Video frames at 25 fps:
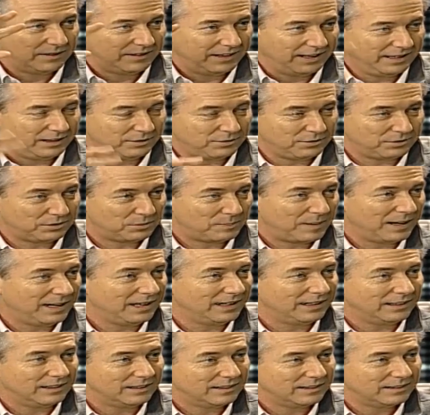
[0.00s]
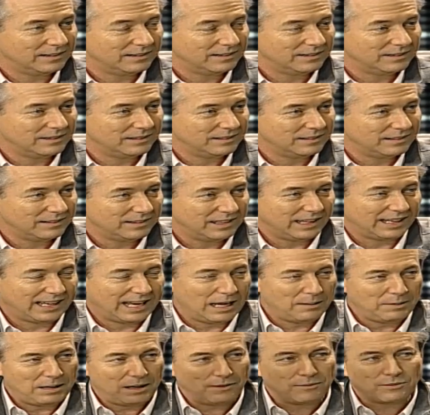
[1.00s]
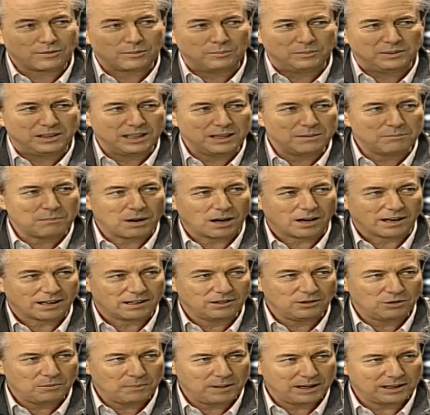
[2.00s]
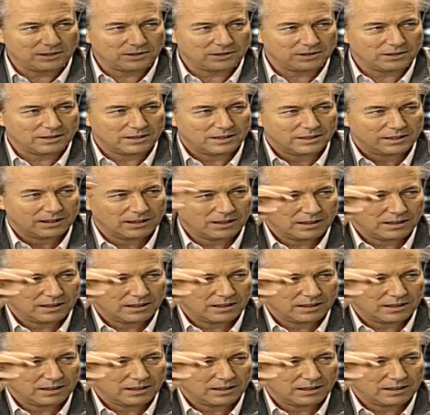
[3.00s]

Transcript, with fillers: They entered Spain. They came down from Denmark. Can you imagine?